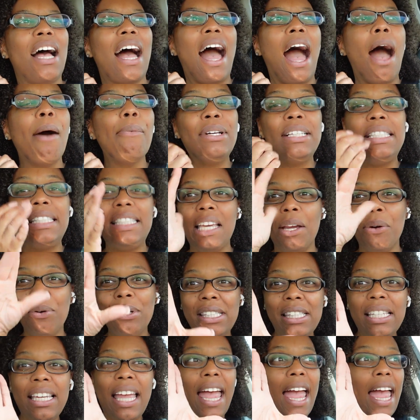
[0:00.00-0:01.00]
I would
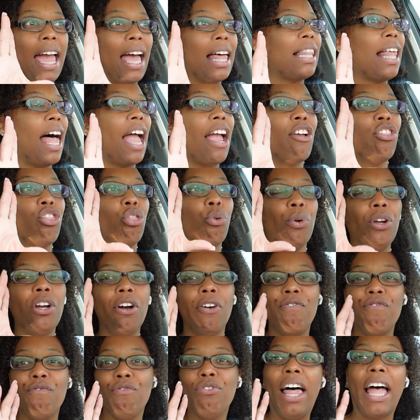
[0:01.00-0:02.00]
seriously had like three
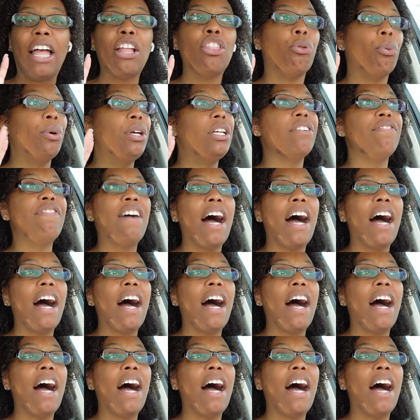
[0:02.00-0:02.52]
to